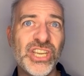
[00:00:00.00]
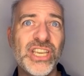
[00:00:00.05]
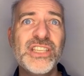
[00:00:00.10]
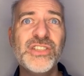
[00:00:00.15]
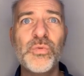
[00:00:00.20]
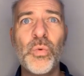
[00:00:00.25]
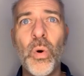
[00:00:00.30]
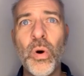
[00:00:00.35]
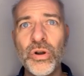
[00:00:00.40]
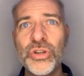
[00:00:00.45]
is
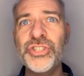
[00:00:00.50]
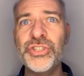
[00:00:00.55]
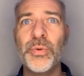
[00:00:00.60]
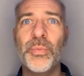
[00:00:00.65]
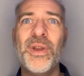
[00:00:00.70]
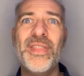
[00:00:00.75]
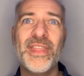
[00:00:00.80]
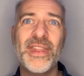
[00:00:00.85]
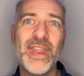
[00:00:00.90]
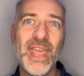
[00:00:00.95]
washed
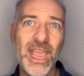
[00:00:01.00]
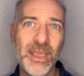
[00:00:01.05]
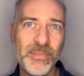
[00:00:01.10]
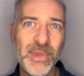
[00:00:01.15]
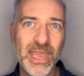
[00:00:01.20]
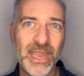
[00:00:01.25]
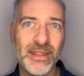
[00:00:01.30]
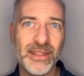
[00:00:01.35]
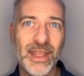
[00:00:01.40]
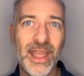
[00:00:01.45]
with an
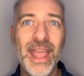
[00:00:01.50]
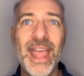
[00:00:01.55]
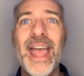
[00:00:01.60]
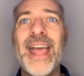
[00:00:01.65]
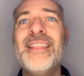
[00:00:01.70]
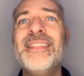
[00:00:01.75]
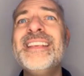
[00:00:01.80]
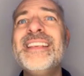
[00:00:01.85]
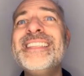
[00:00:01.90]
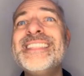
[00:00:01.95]
amine,
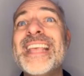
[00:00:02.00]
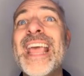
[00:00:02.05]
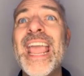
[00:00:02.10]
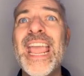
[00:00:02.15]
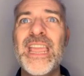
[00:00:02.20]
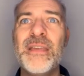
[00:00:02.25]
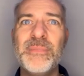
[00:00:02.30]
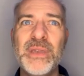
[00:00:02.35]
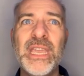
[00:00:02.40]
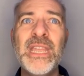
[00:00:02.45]
and this
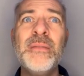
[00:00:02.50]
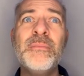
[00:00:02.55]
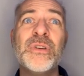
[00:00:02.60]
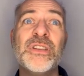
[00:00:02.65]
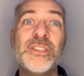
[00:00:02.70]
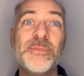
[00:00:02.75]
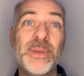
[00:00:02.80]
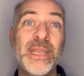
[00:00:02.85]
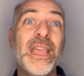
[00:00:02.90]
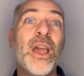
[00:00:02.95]
amine
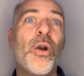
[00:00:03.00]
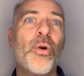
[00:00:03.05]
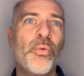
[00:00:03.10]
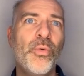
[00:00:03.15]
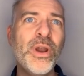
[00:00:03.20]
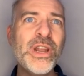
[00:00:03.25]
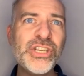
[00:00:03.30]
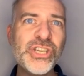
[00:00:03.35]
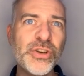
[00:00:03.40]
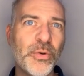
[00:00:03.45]
must be
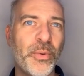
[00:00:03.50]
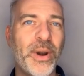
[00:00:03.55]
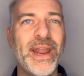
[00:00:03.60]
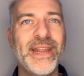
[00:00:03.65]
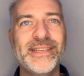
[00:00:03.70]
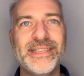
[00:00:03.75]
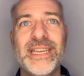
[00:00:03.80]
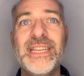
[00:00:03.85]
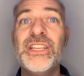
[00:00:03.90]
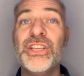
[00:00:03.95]

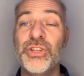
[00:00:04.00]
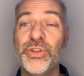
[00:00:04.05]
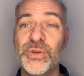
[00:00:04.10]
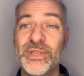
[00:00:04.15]
regenerated